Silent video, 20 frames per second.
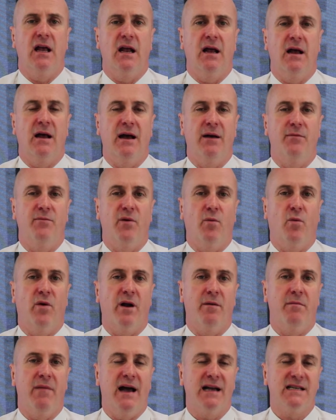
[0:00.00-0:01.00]
But what
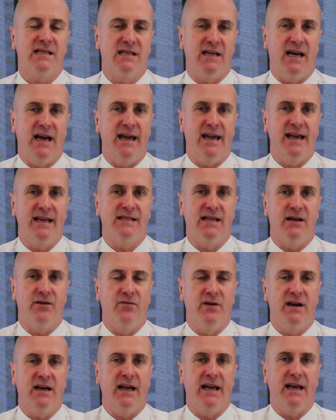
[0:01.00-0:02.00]
I must say is that
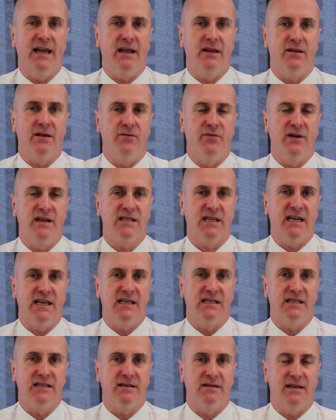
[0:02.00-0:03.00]
really the risk
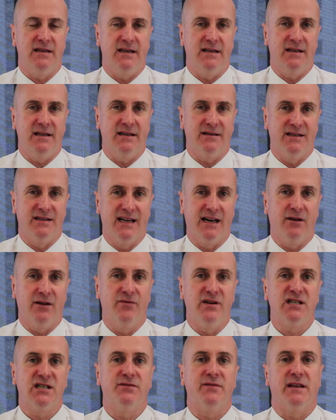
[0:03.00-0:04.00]
is there's little
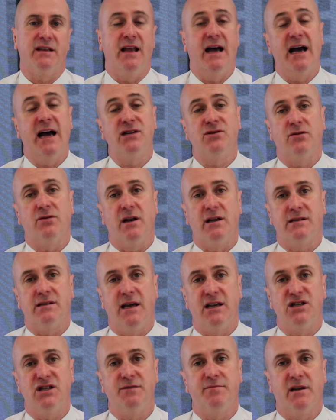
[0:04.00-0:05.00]
risk with large
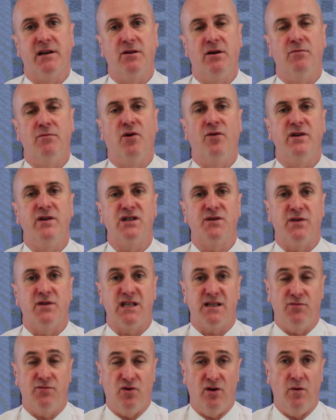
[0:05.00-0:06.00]
organisations, but a lot more risk with
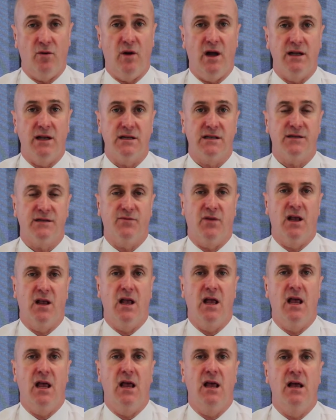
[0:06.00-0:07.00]
smaller ones.
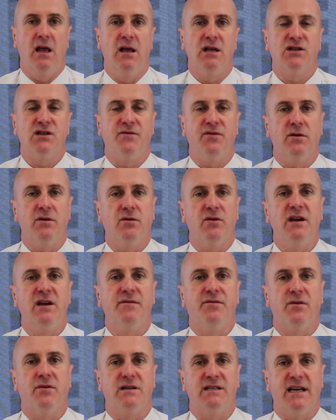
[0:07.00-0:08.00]
So if you're looking
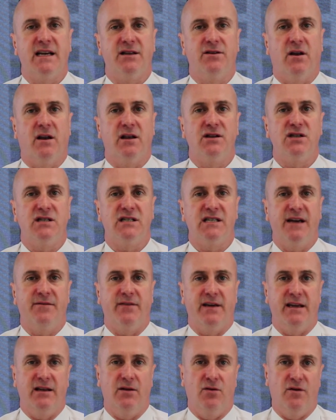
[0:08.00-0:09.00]
for a
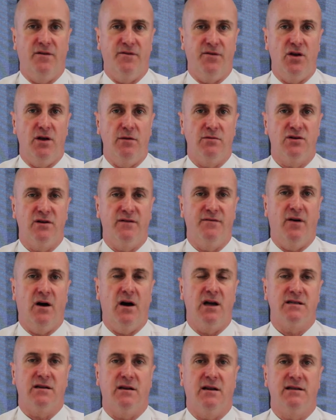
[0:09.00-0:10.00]
technology-savvy law firm to
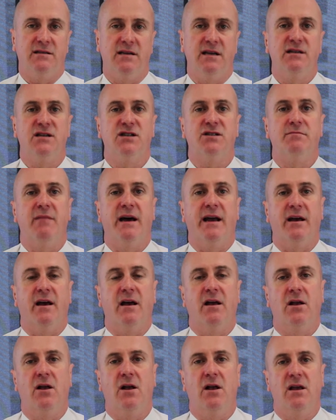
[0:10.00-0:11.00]
advise on a litigious
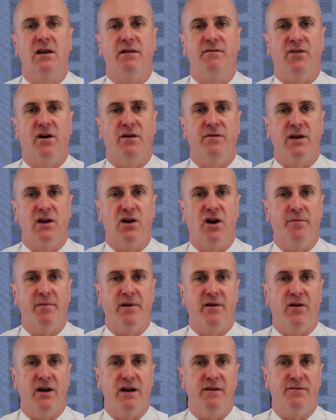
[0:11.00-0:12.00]
matter involving
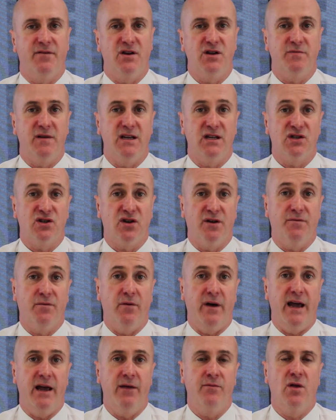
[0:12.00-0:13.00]
copyright infringement in
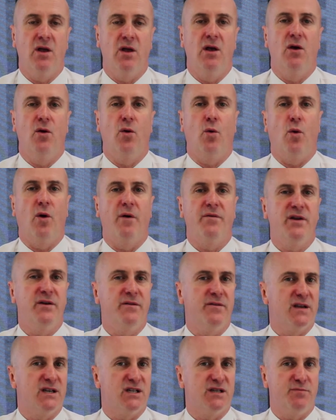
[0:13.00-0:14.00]
software, or if you
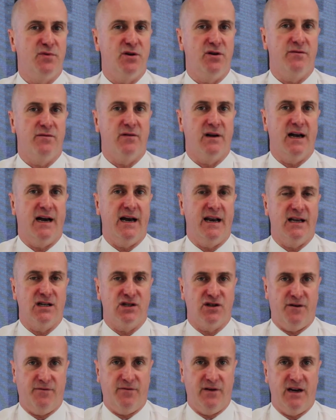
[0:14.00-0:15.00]
have a dispute regarding a
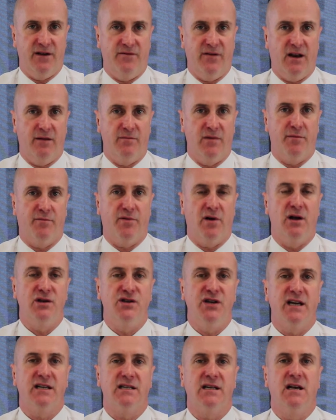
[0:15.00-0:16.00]
software development
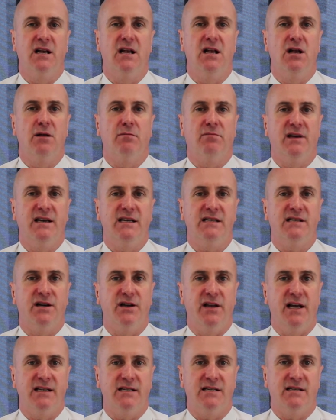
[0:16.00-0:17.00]
project, please
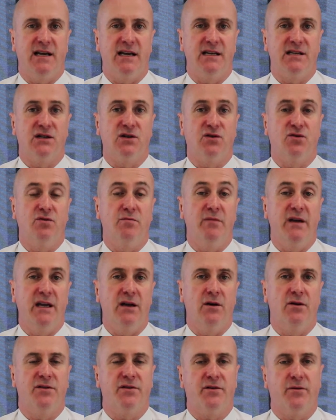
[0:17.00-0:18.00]
don't hesitate to call me
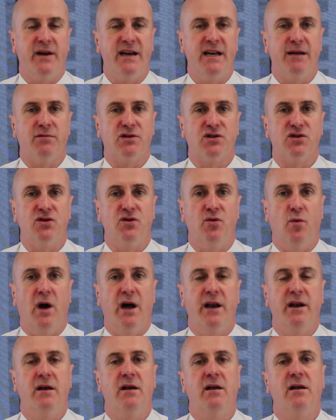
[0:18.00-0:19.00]
on
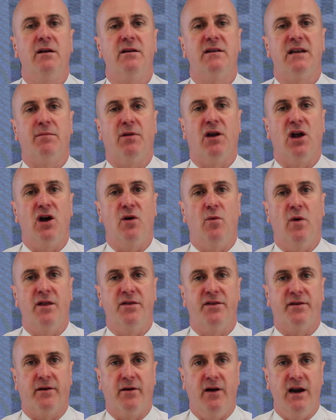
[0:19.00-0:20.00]
3221
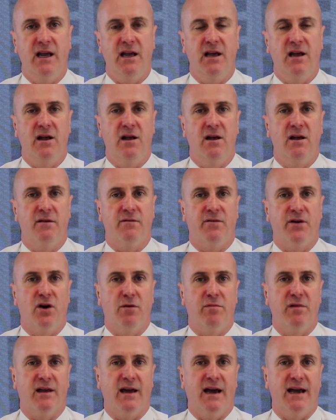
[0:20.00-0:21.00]
0013 for an
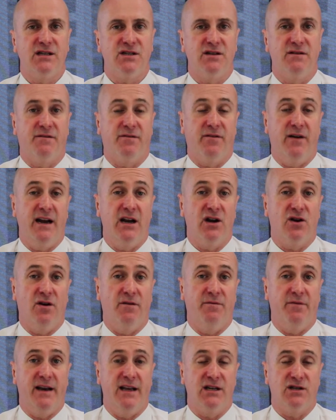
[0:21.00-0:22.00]
obligation-free and
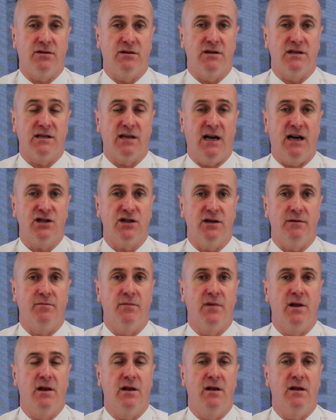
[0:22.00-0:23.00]
confidential discussion.
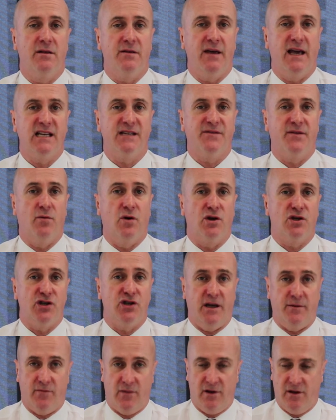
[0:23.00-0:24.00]
Thanks for
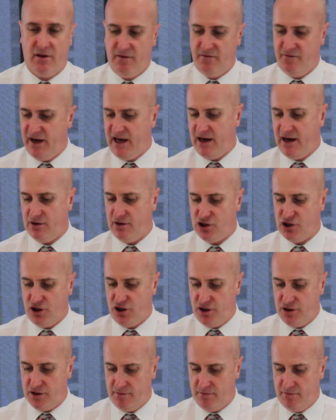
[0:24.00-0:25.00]
watching. Video adjourned.